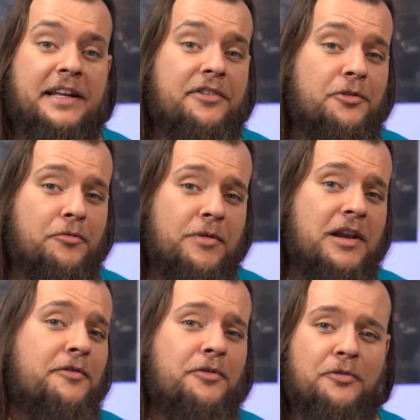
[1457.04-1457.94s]
is
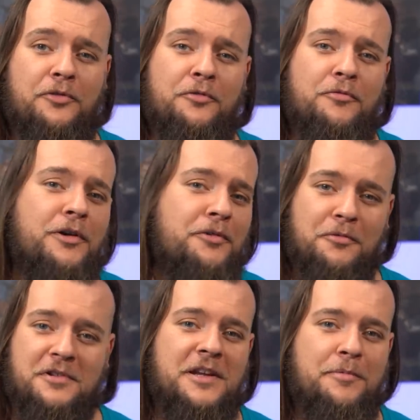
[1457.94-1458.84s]
relevant to
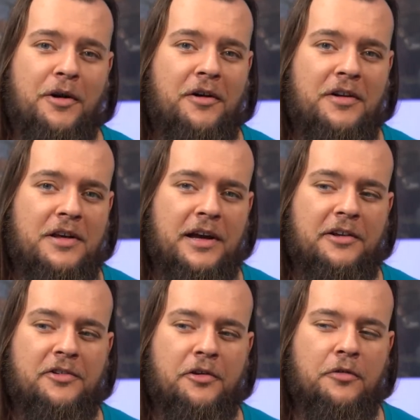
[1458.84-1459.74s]
Russell's teapot,
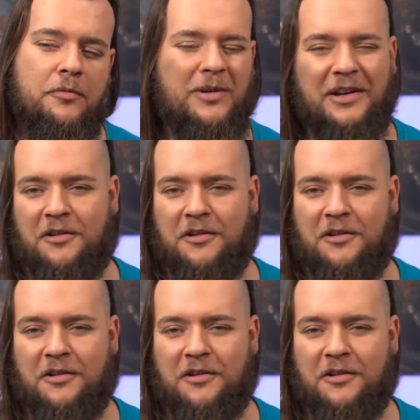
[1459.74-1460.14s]
and so we